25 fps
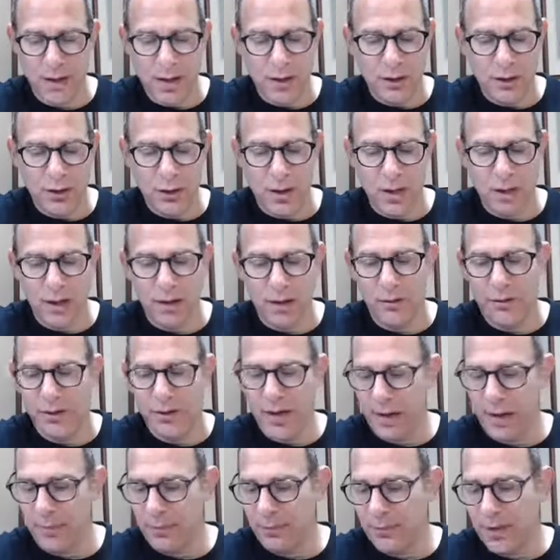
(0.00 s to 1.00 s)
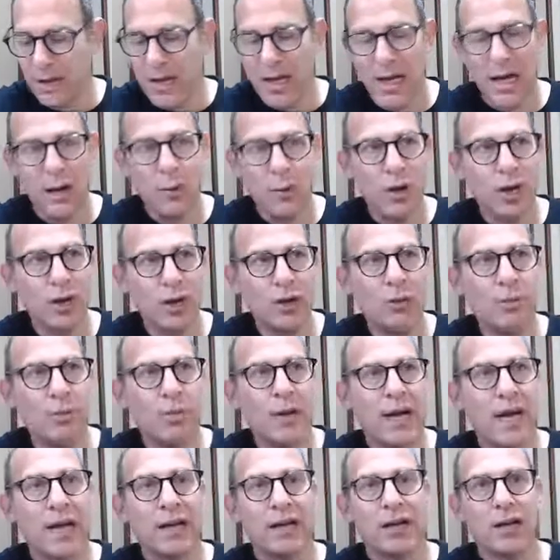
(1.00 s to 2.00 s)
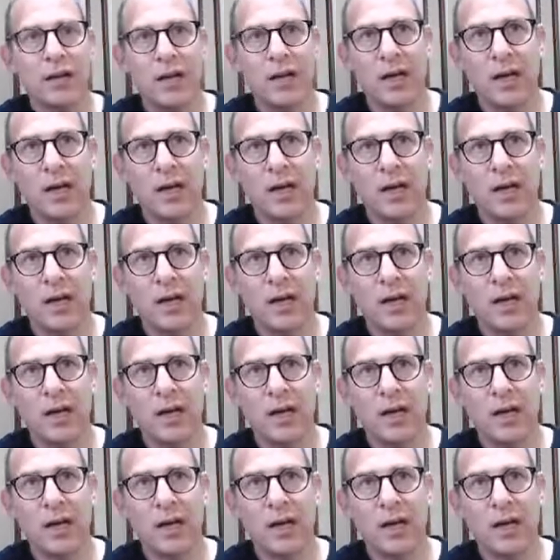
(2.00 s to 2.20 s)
No, I love that. I want to go back,